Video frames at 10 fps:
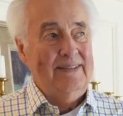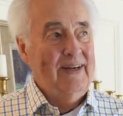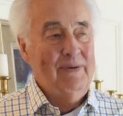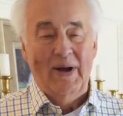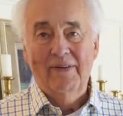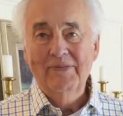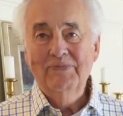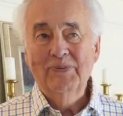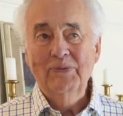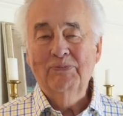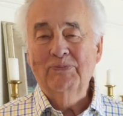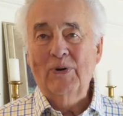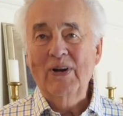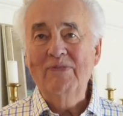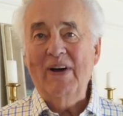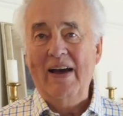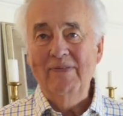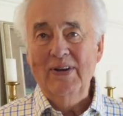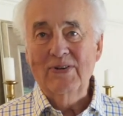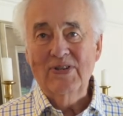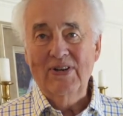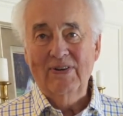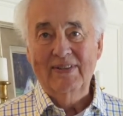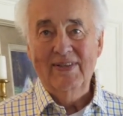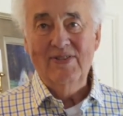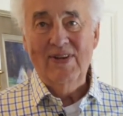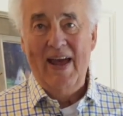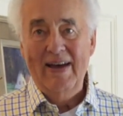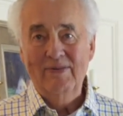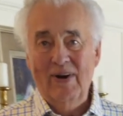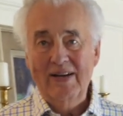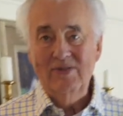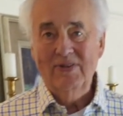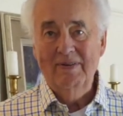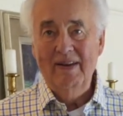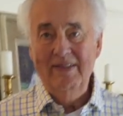45 years here at this address.